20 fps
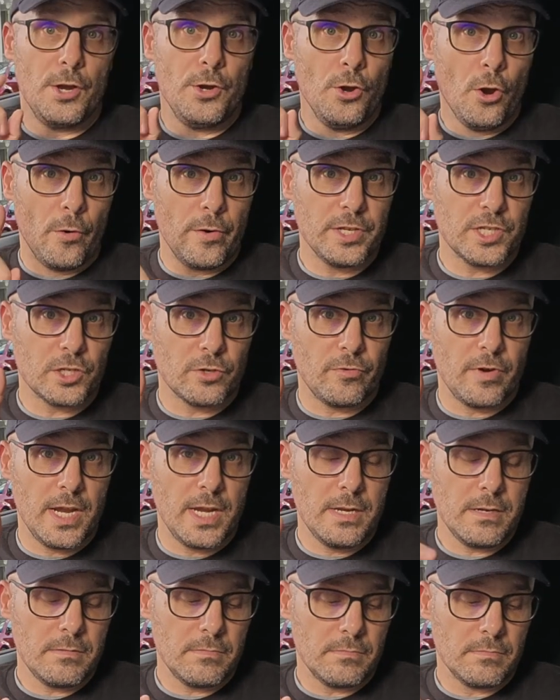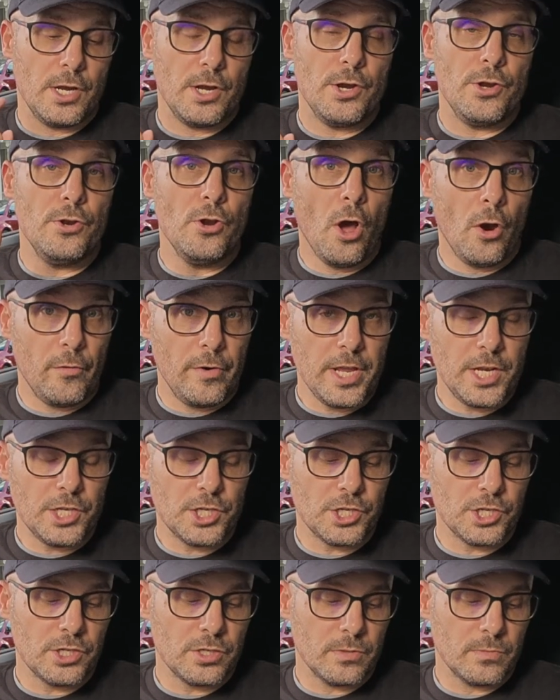Norris Green.
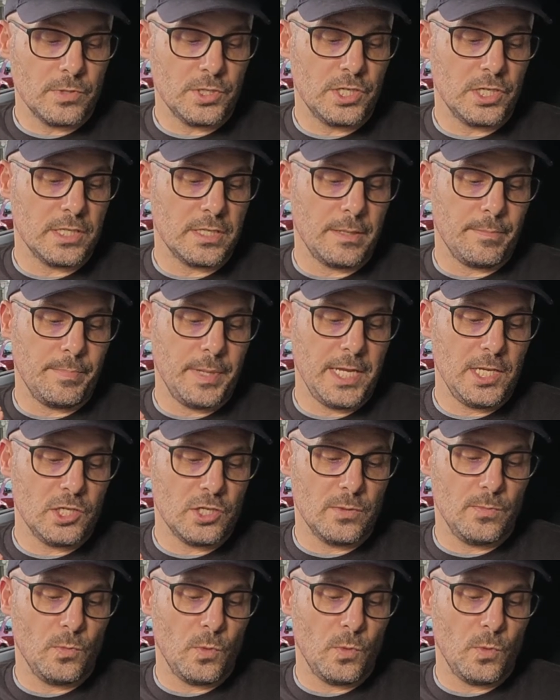Norwich, which is at Peachman